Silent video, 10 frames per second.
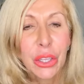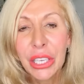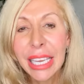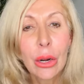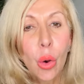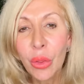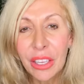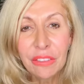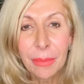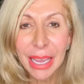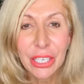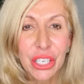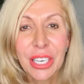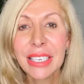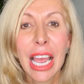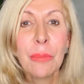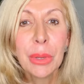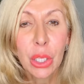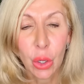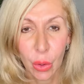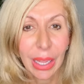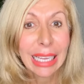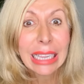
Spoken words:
You get all the information down below.